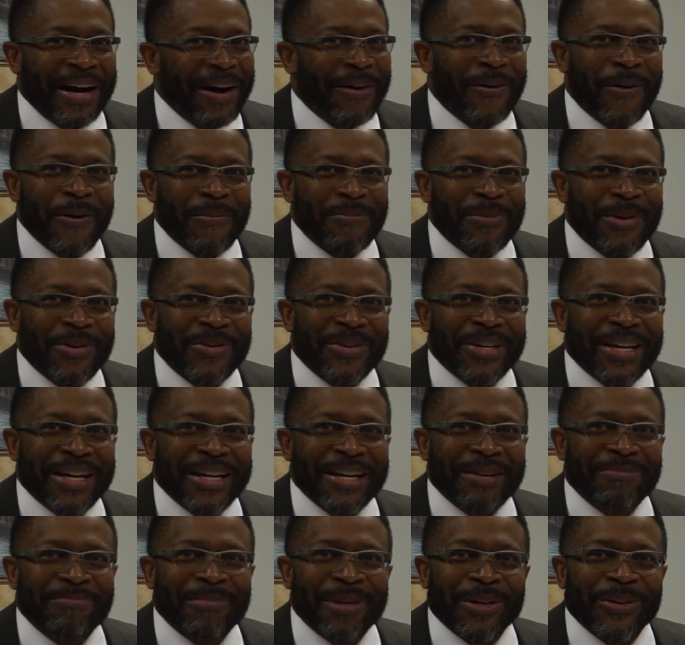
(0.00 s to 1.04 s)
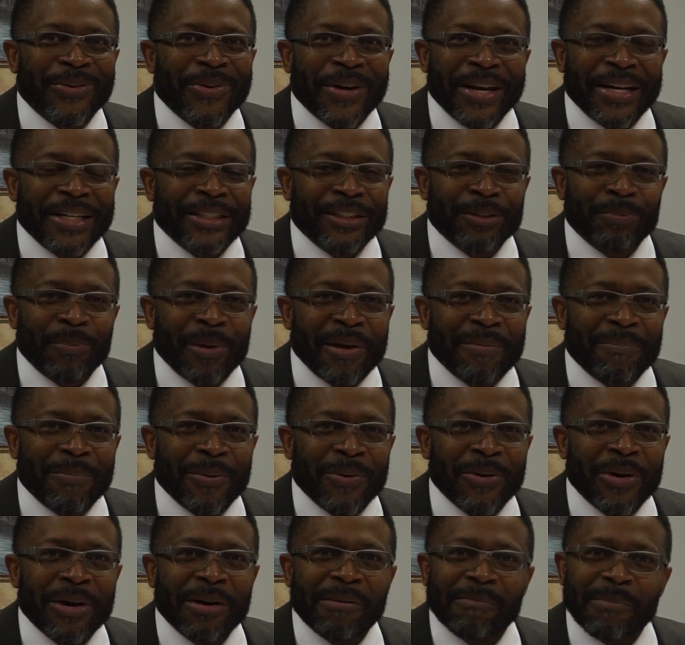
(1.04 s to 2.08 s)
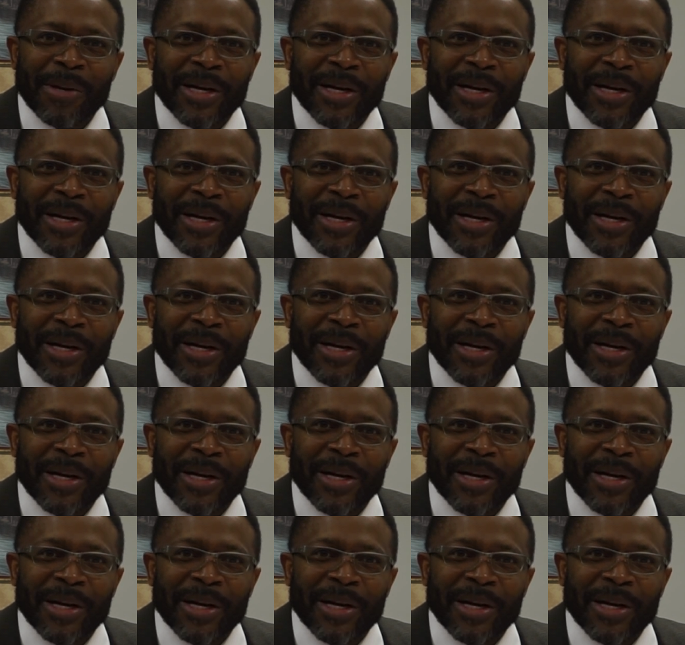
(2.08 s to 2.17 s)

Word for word: I hope you get it, middle-aged people,